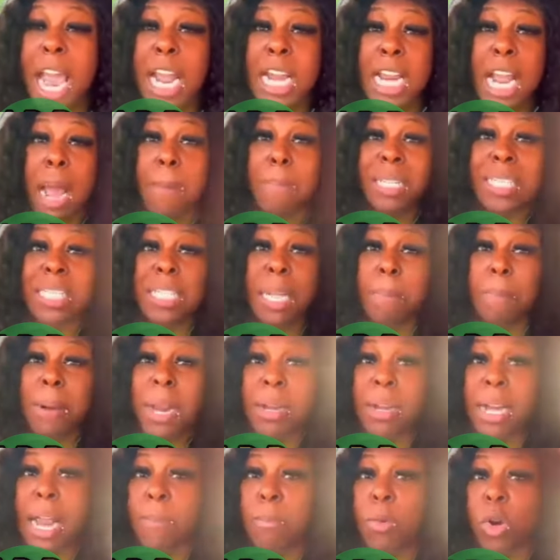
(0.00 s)
Any of my
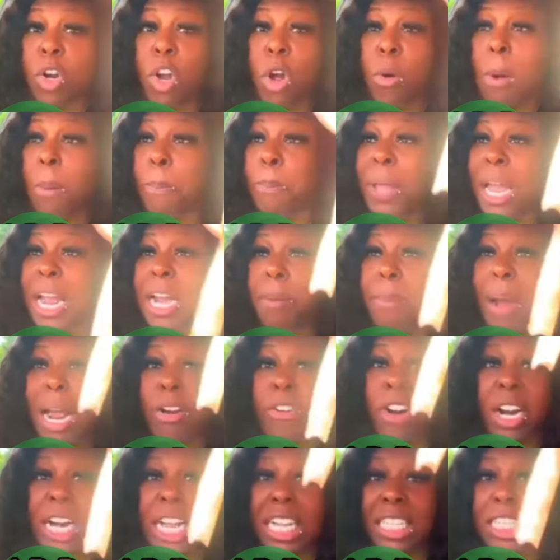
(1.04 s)
siblings, them will come up here.
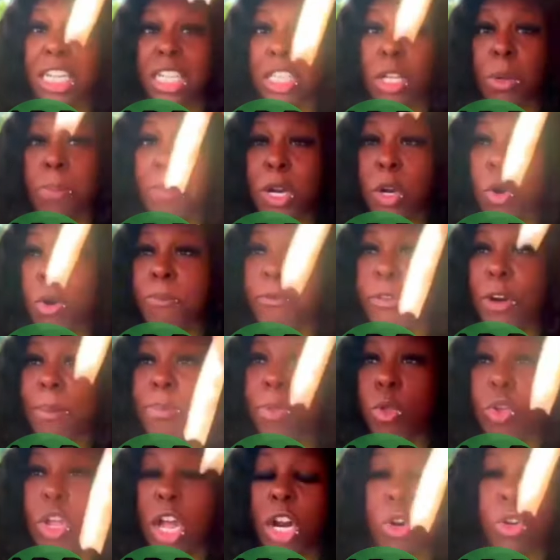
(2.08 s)
Anybody related to me, no, I'm
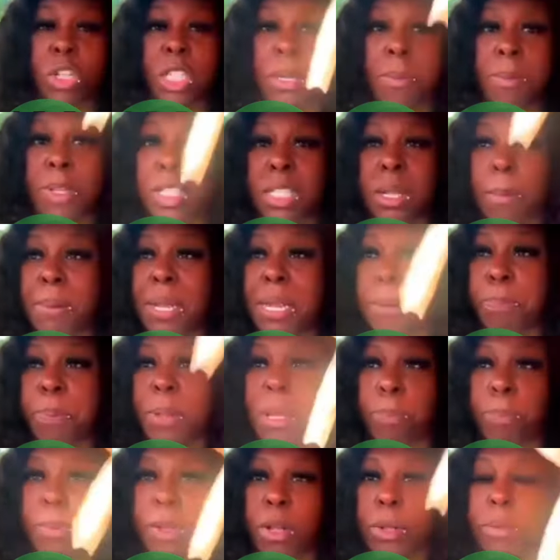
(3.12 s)
from New York, no, some means to
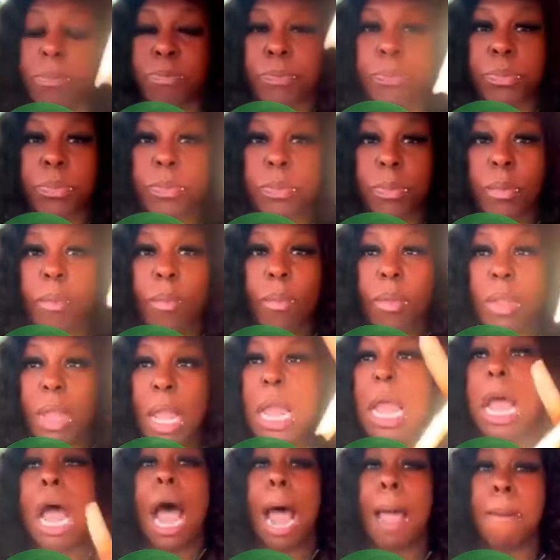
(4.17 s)
beat people.
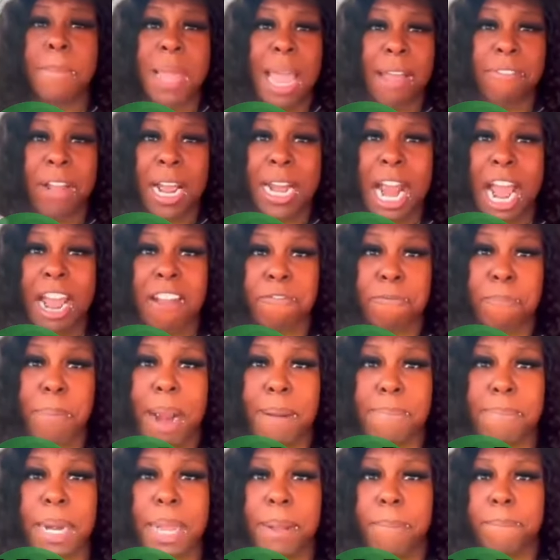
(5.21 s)
I may have a knife
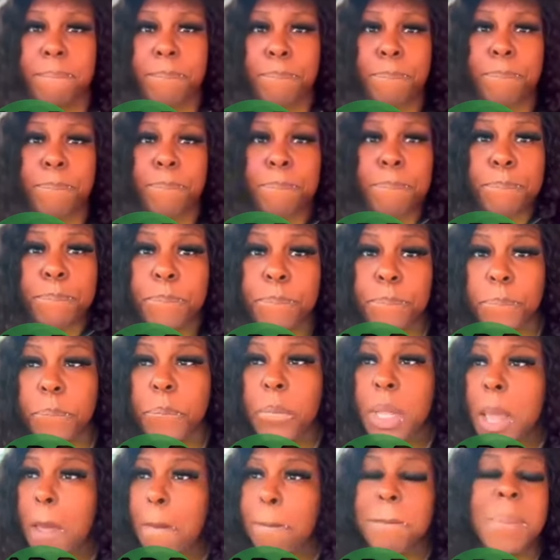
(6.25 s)
problem.
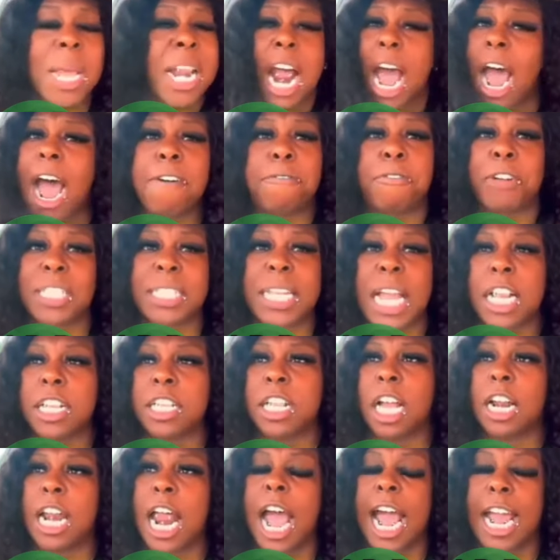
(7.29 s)
I may not have to tell
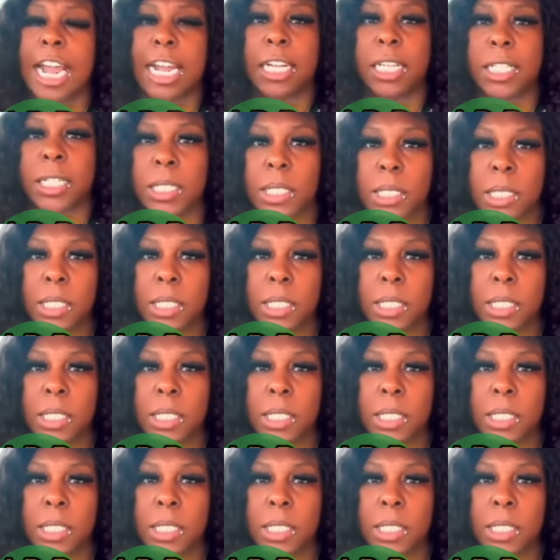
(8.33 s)
a lie.